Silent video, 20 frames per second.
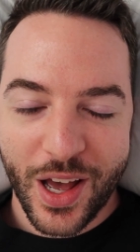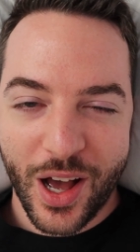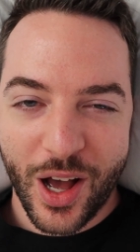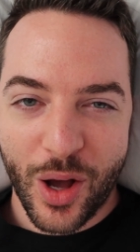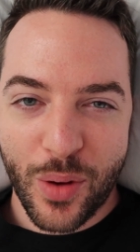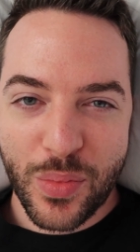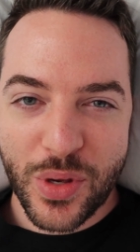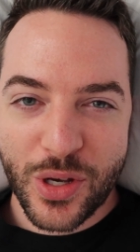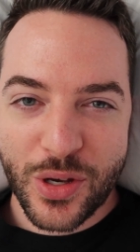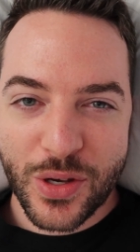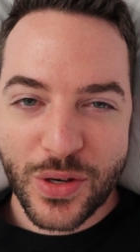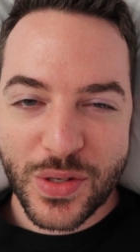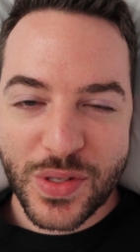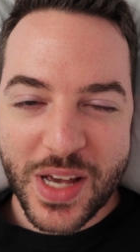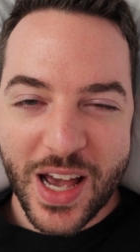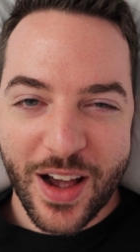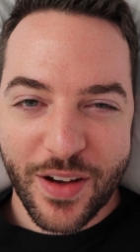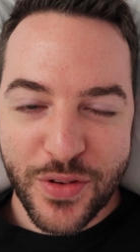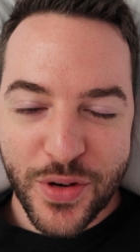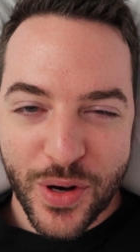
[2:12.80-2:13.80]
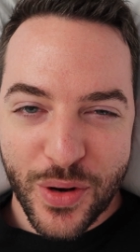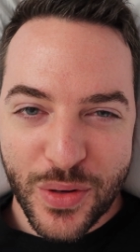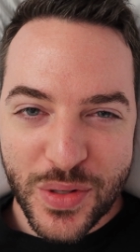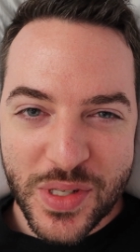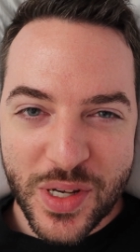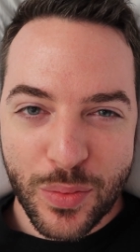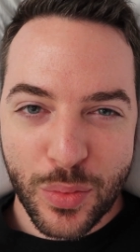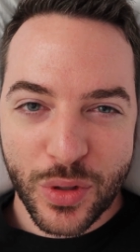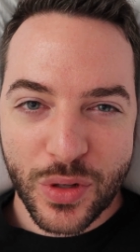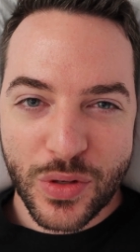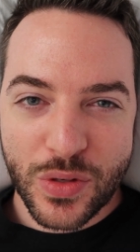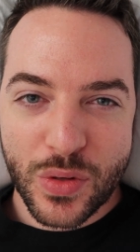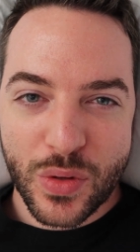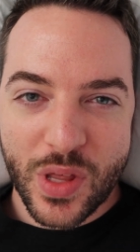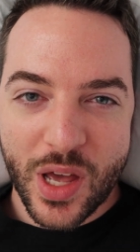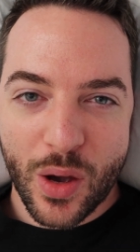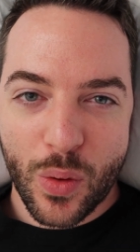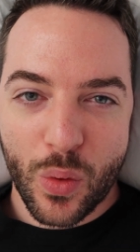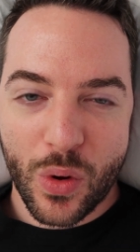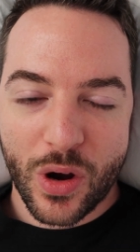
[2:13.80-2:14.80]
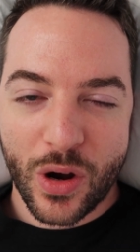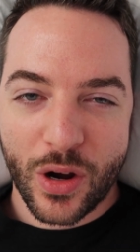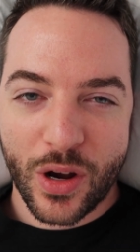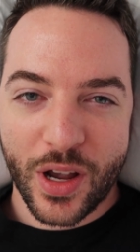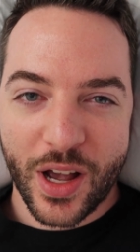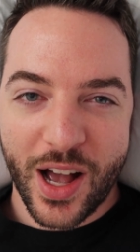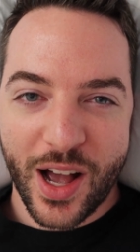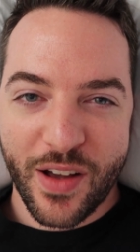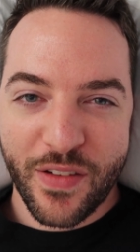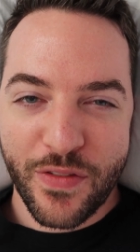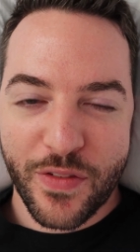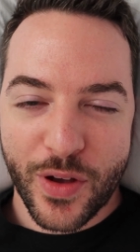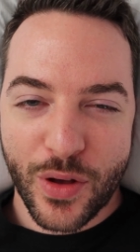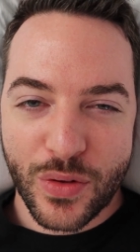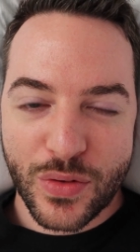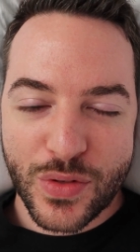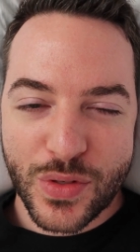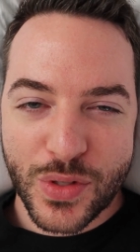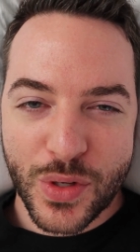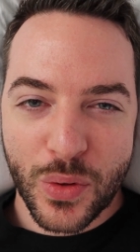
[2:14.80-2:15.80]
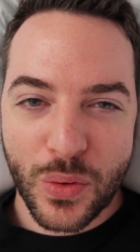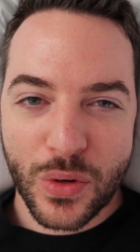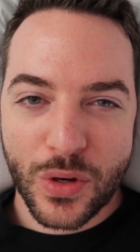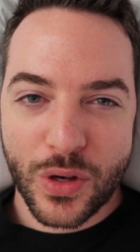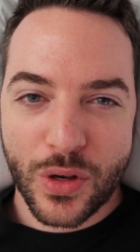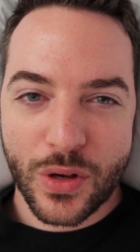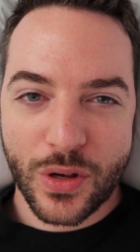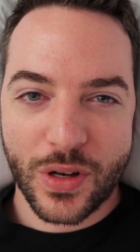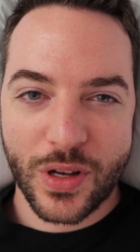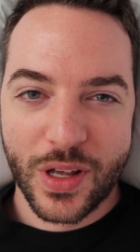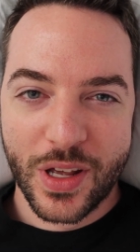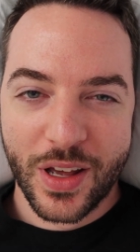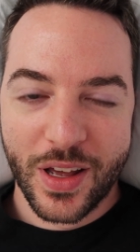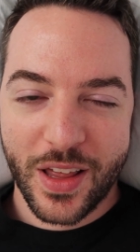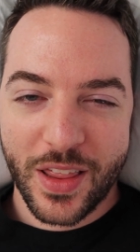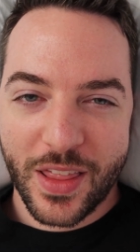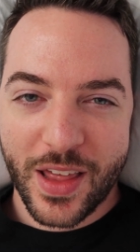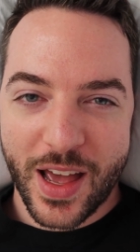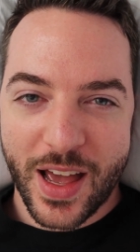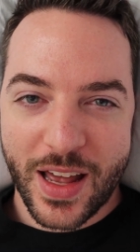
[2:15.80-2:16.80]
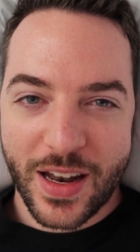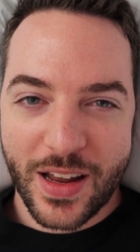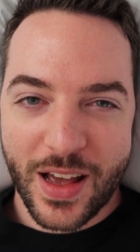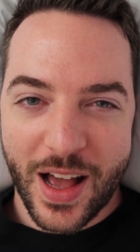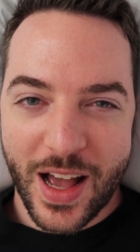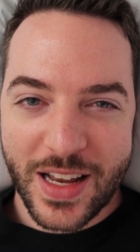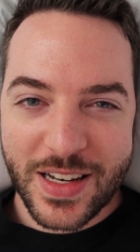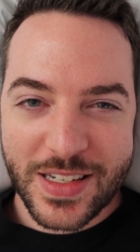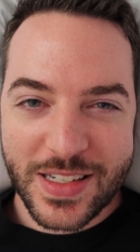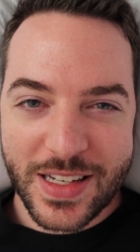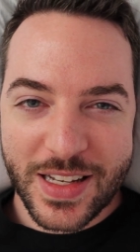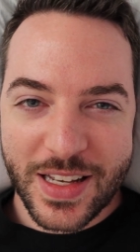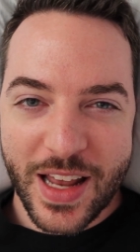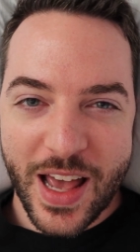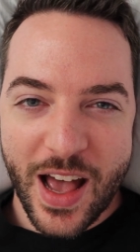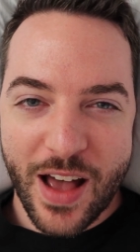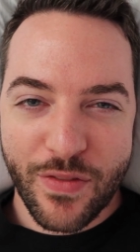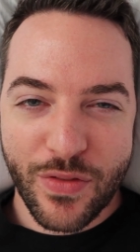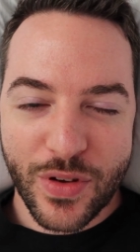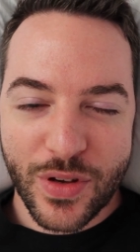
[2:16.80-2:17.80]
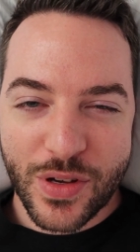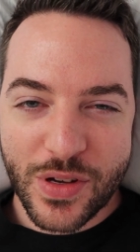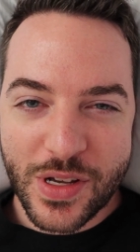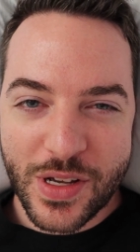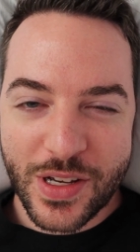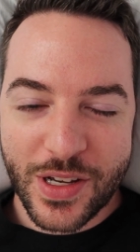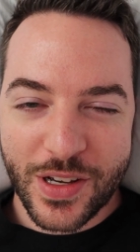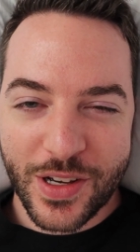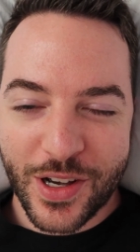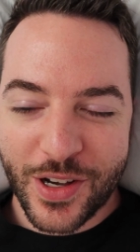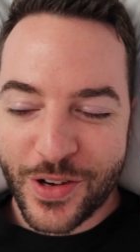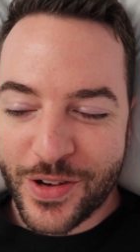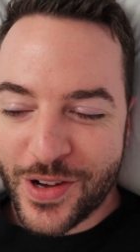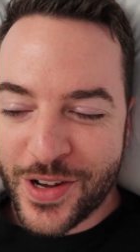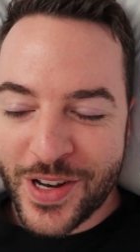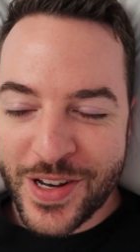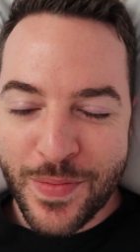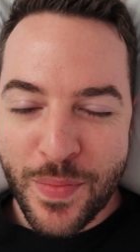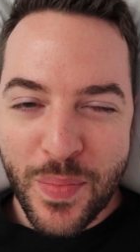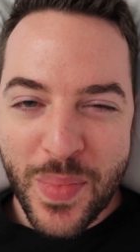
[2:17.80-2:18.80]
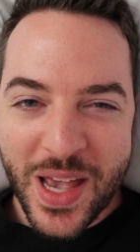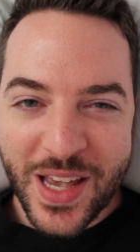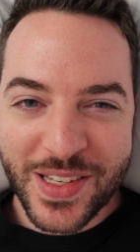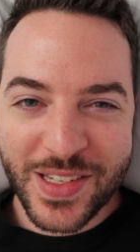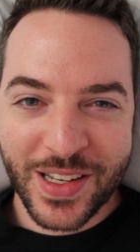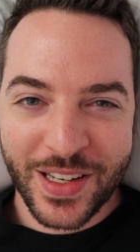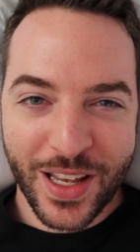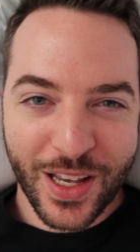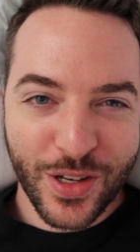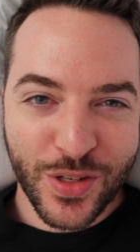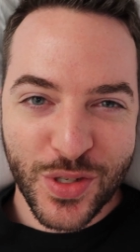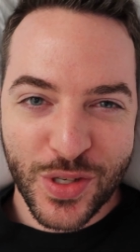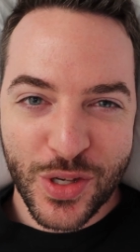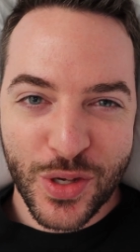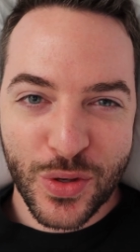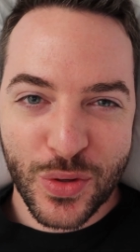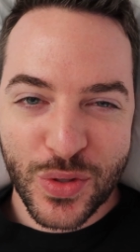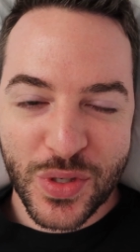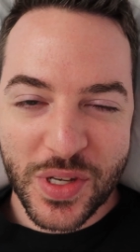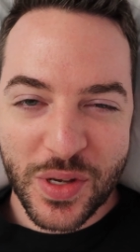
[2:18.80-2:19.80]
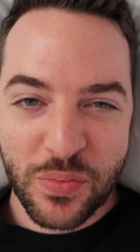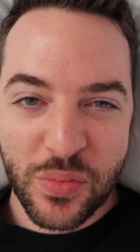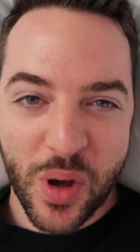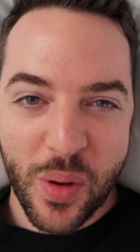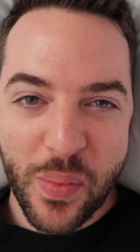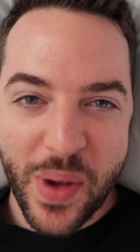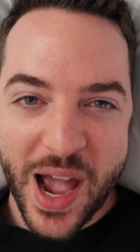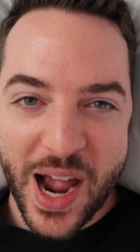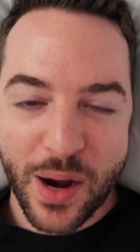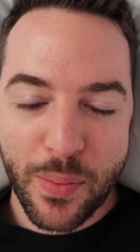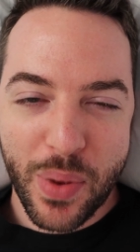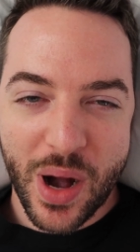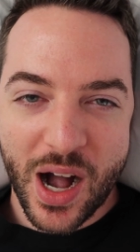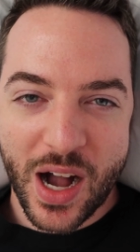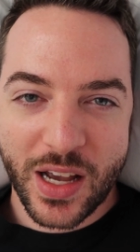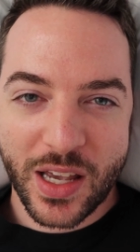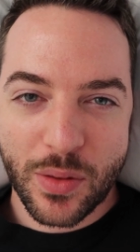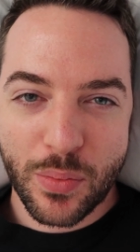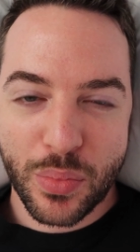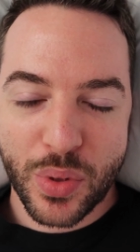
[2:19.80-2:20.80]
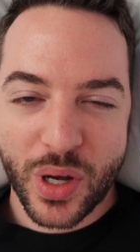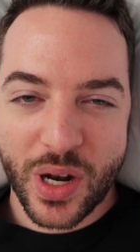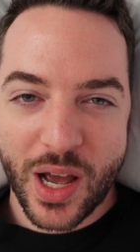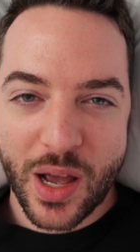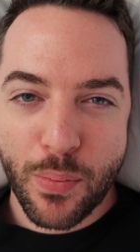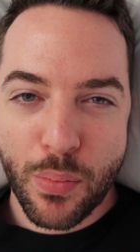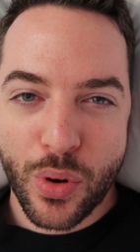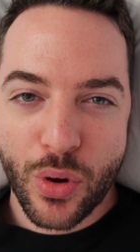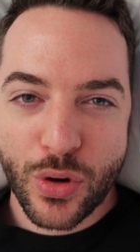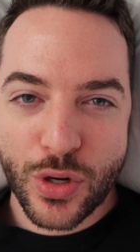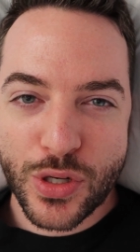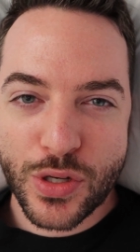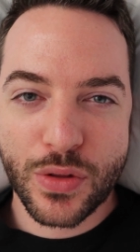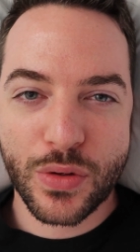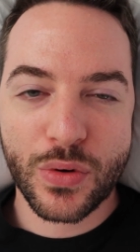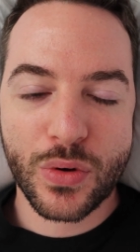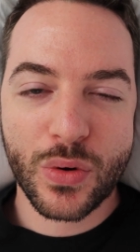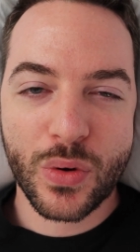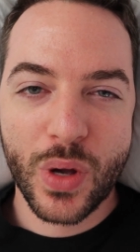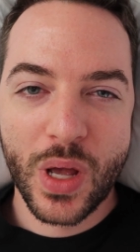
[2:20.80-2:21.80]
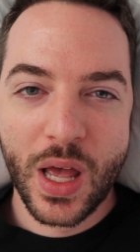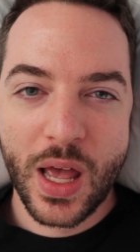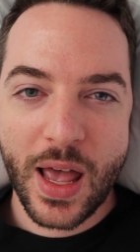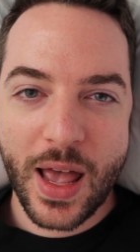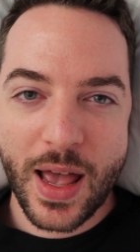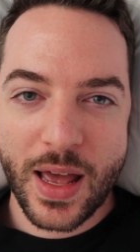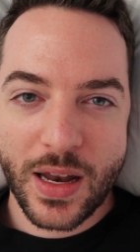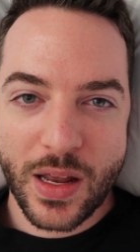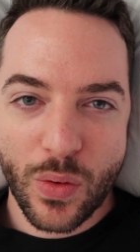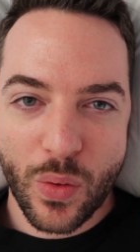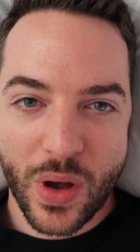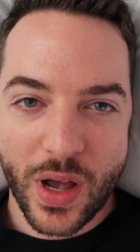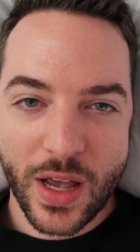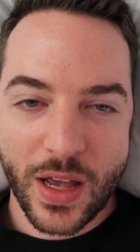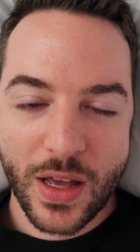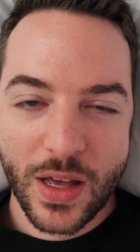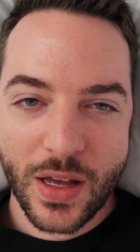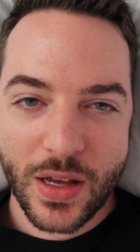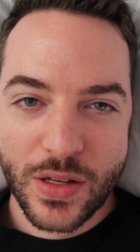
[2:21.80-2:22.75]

Uh, because after I was able to do that work, I felt so good that I did have a, a, an amazing excuse in my back pocket, but I pushed through anyway